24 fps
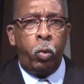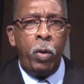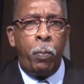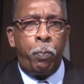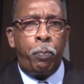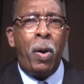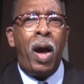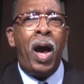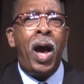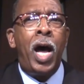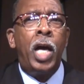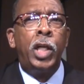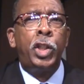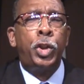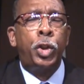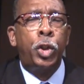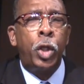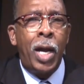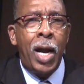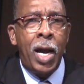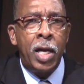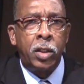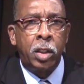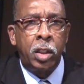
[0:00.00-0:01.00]
we
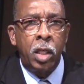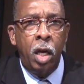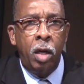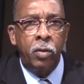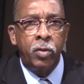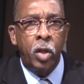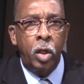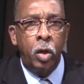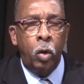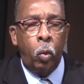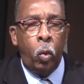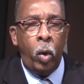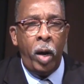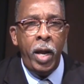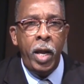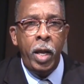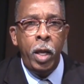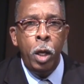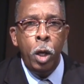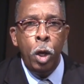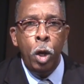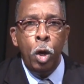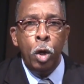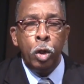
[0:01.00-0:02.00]
posture ourselves in a
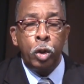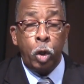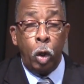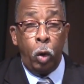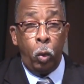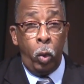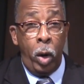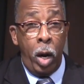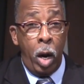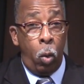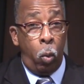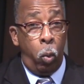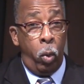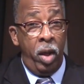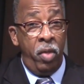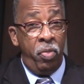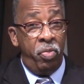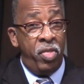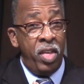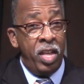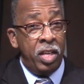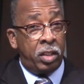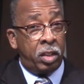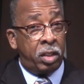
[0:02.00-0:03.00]
way to where
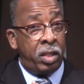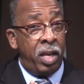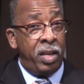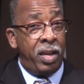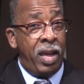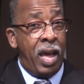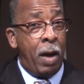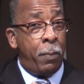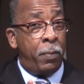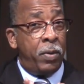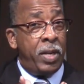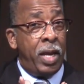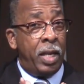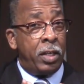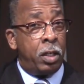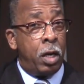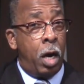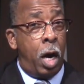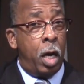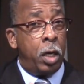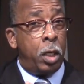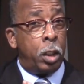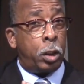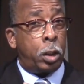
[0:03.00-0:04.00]
when this thing happened that
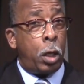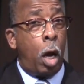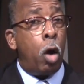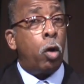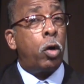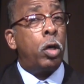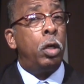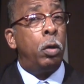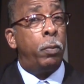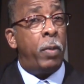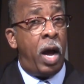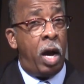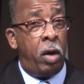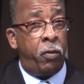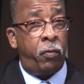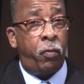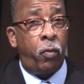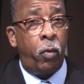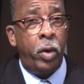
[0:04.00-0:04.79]
God is talking about,